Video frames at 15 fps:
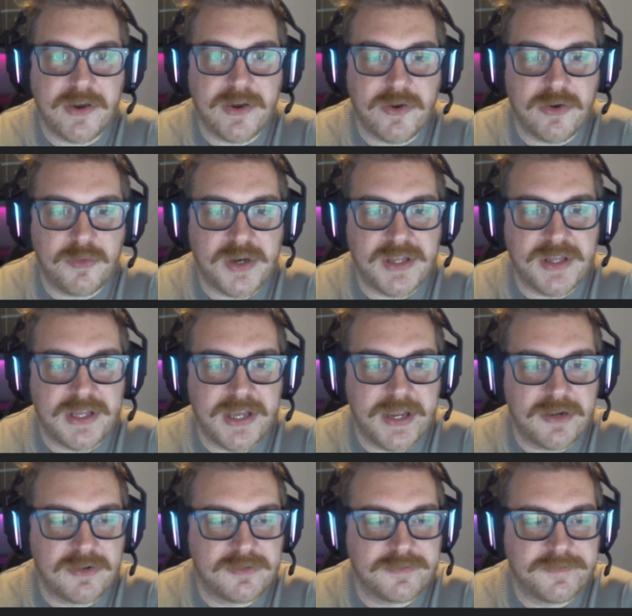go by the
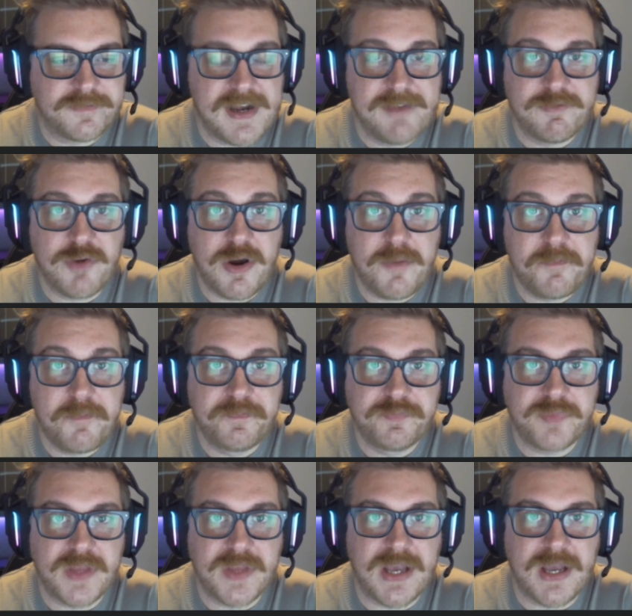handle 5Rob.
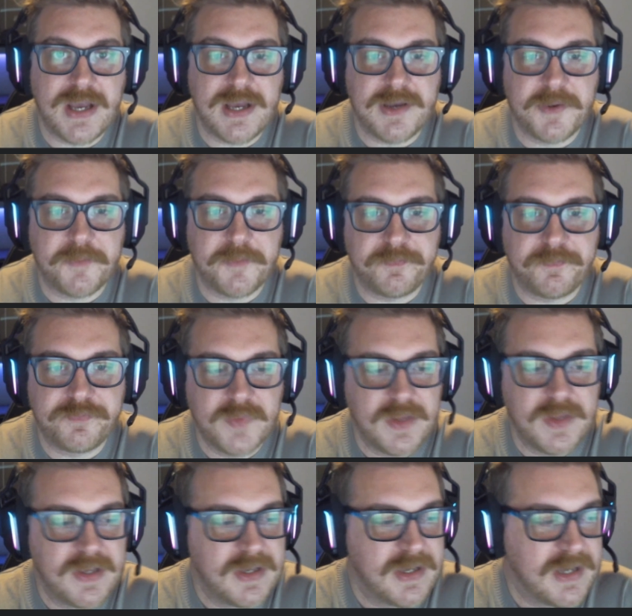Um,
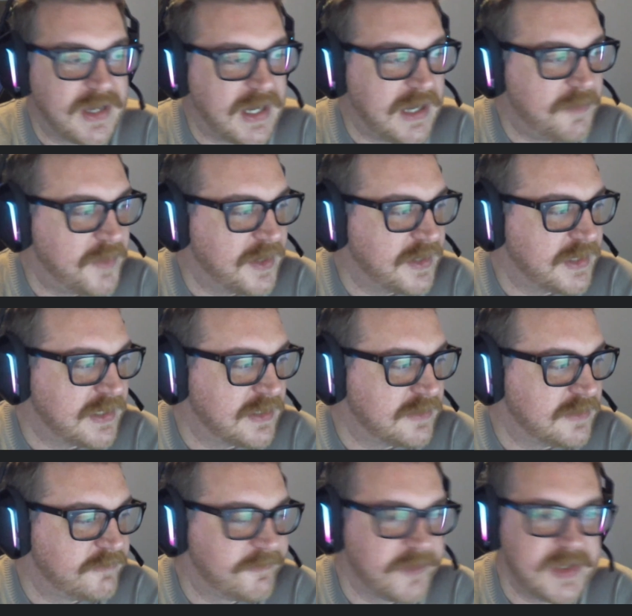I'm
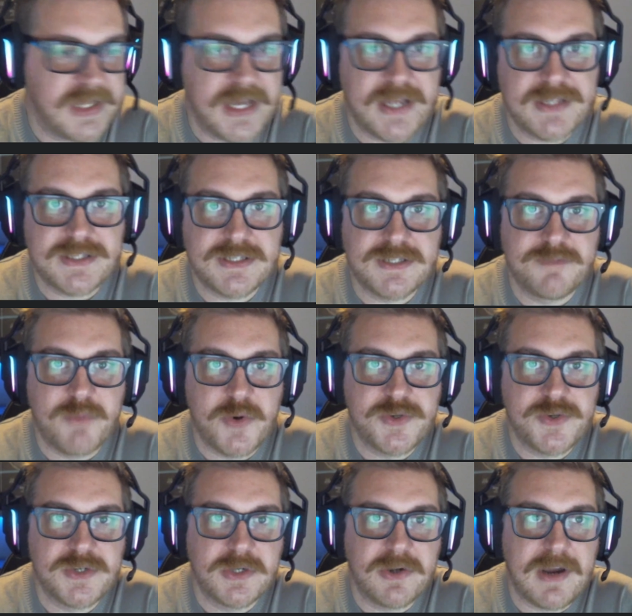a freelance
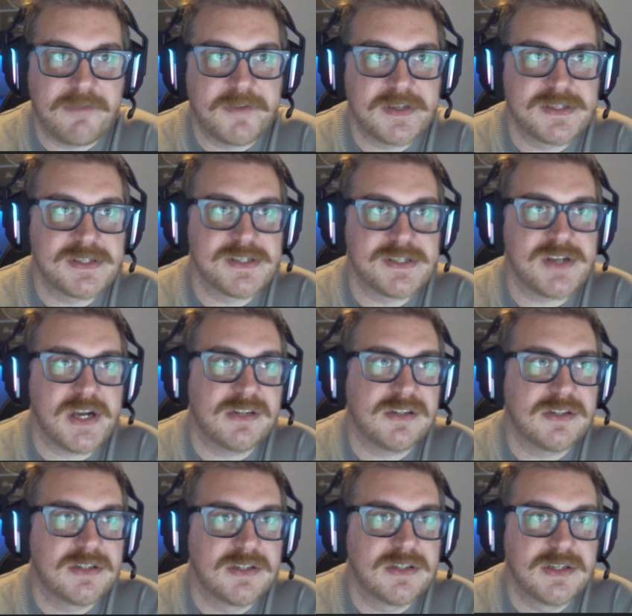motion graphics
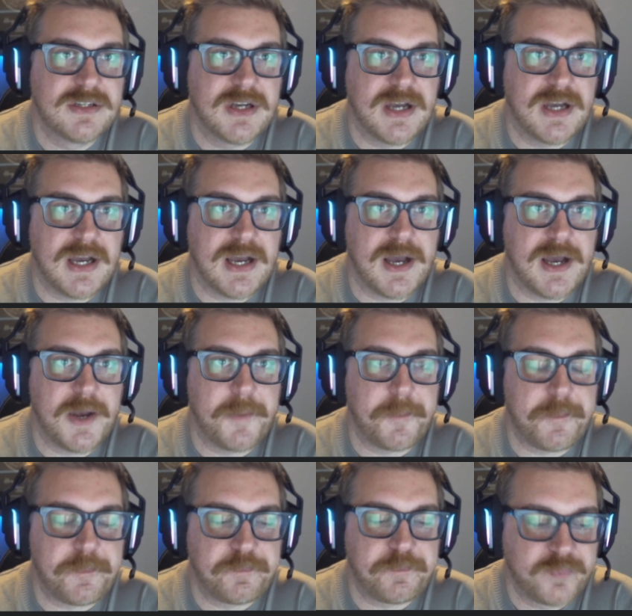designer.
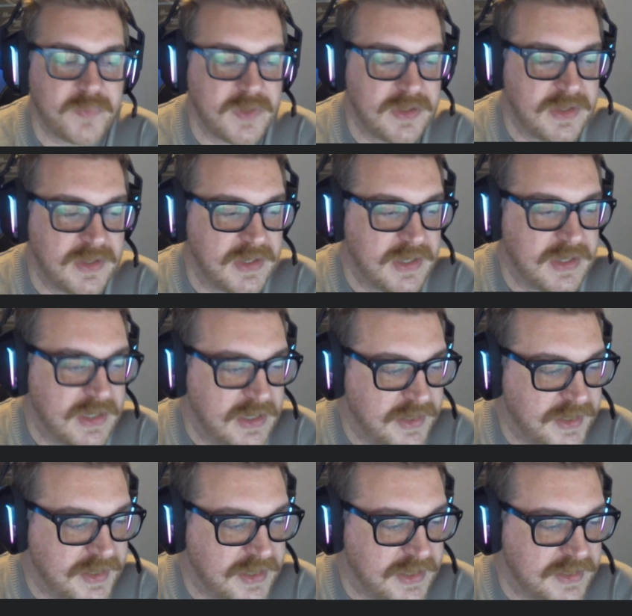Um,
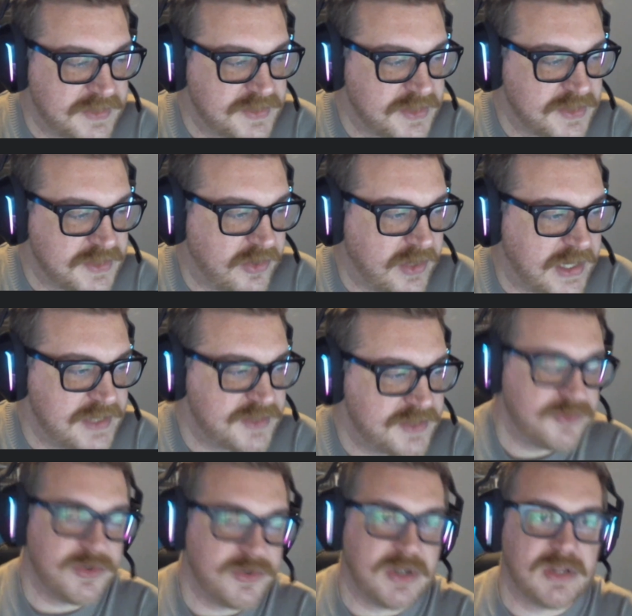so I
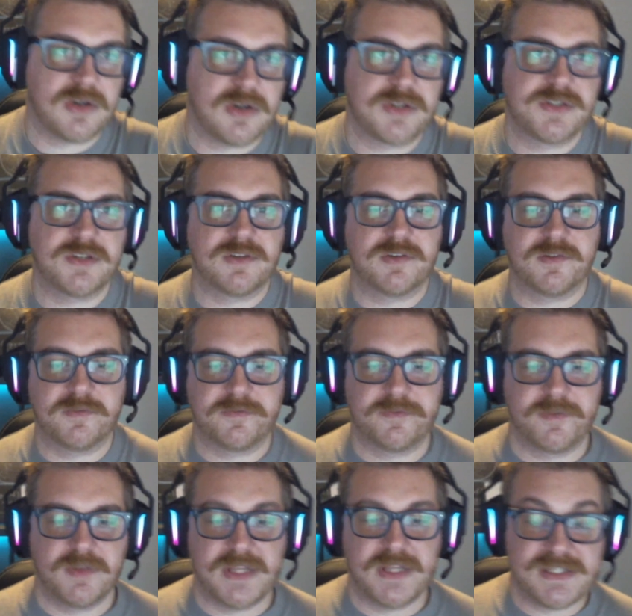do a lot
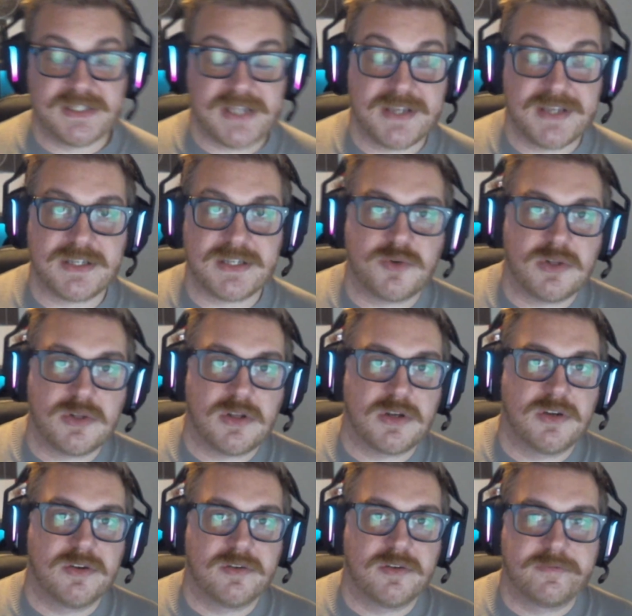of these days. I do a
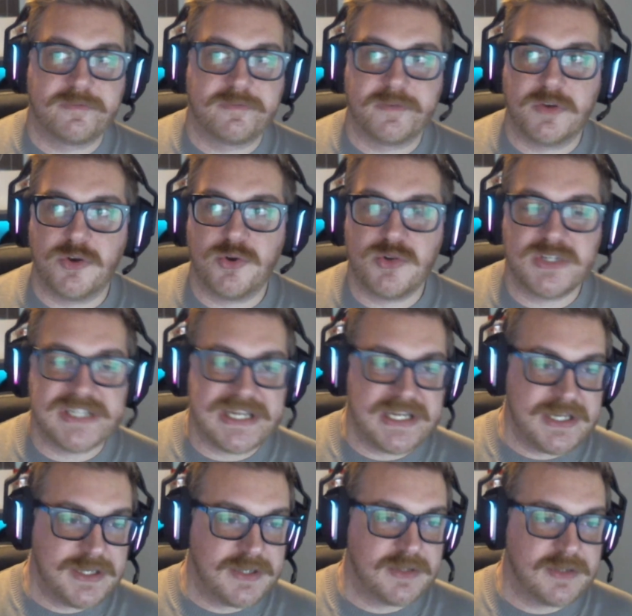lot of
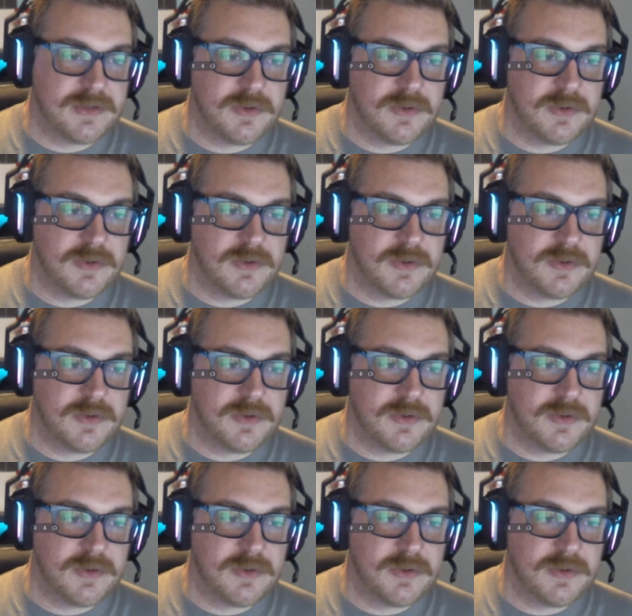Houdini